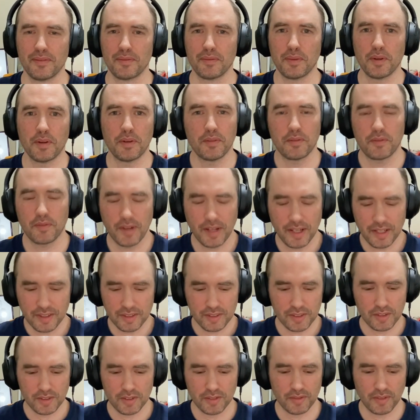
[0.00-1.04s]
Well, fans
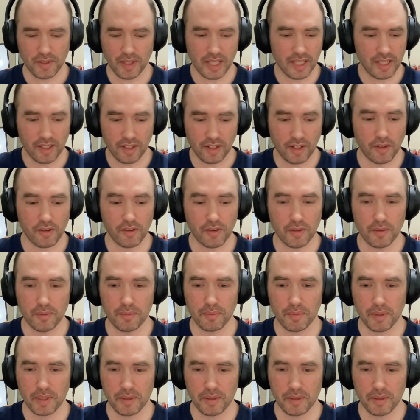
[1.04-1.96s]
of horror